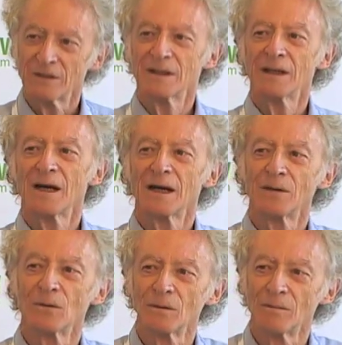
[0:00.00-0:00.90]
in the iron
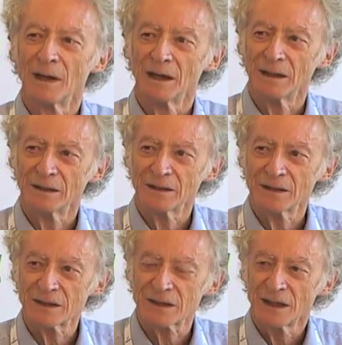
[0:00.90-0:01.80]
ore
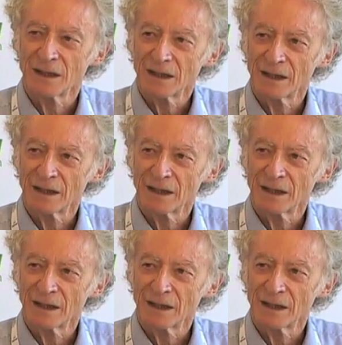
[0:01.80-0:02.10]
mines,